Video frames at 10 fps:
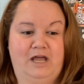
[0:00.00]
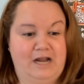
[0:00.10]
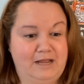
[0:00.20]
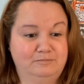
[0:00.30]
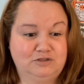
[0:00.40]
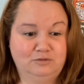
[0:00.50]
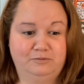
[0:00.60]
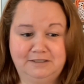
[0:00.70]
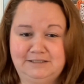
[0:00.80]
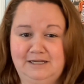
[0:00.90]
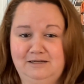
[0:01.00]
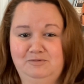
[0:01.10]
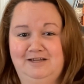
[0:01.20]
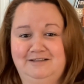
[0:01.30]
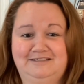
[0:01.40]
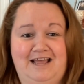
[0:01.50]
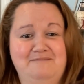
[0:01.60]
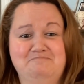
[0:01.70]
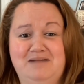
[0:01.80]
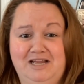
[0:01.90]
and I'm super excited because
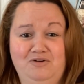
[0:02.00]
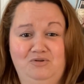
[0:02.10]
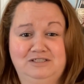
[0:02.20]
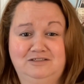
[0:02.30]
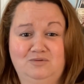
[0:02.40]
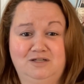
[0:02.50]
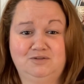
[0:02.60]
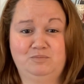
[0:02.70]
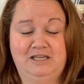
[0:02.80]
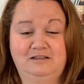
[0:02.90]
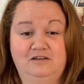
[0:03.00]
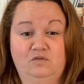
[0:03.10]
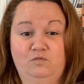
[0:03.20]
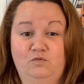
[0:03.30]
my goal is to also make these